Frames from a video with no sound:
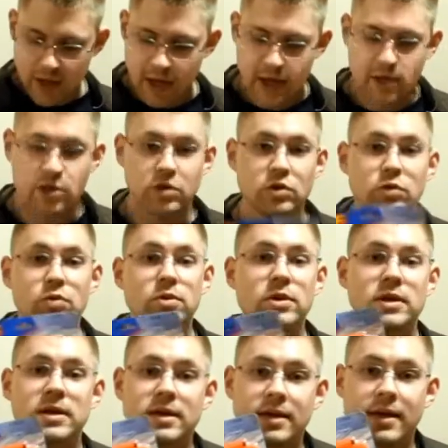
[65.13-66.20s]
a new
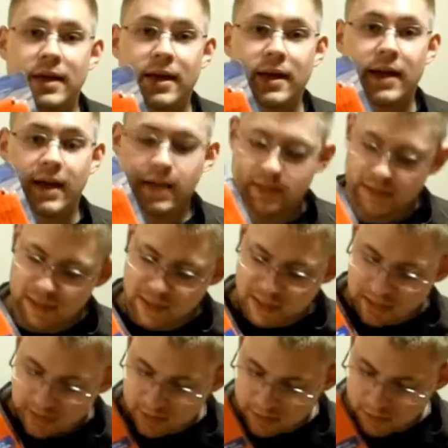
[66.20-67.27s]

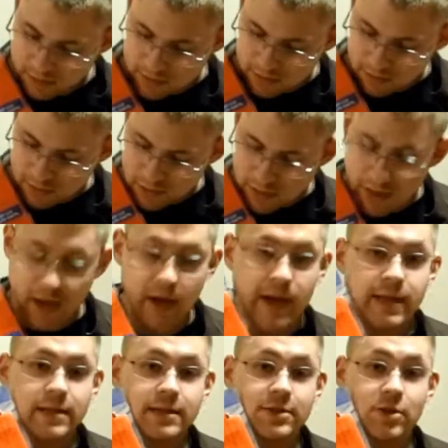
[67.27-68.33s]
18
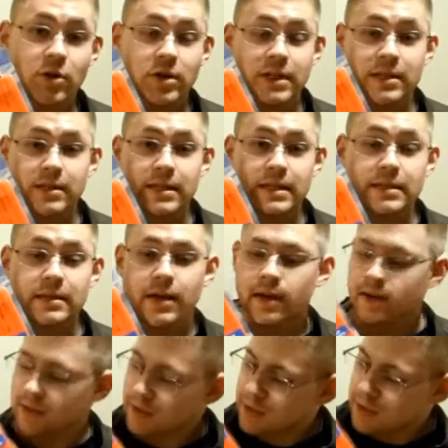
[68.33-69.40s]
dart Elite
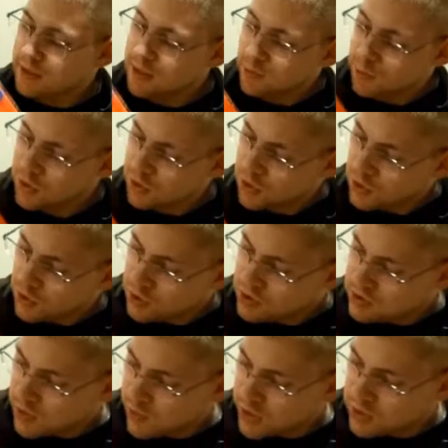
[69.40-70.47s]
clip,
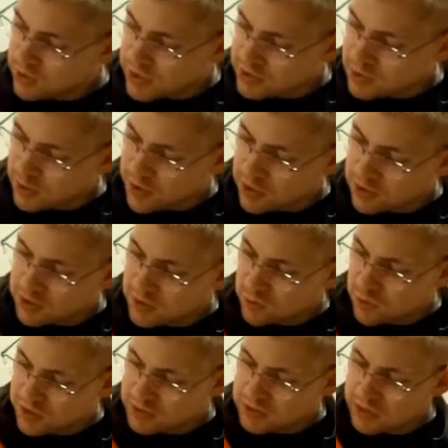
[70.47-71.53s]
semi-transparent on
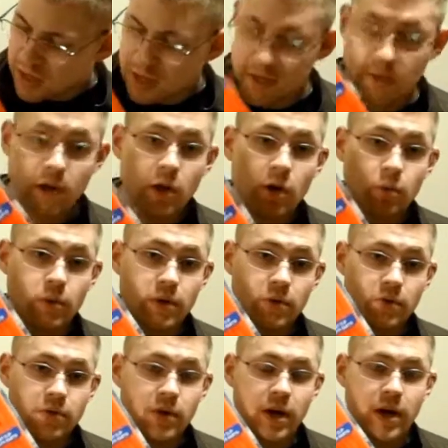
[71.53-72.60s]
one side
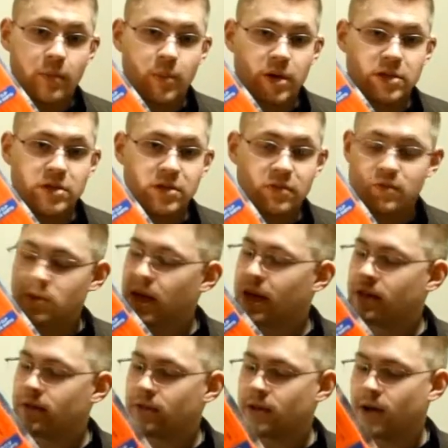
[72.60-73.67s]
with a bunch of
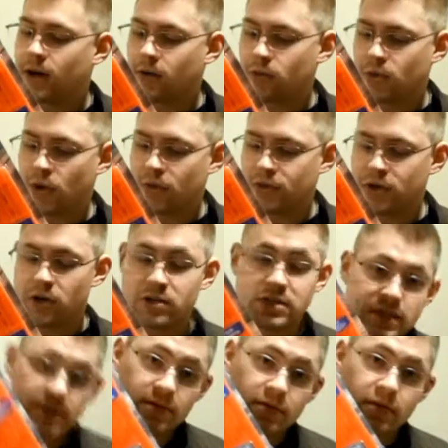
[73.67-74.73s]
with all the darts
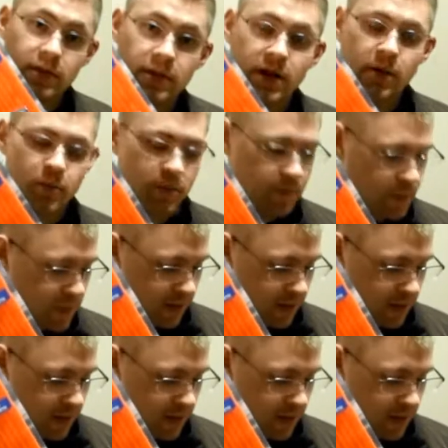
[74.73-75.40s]
needed to fill it up.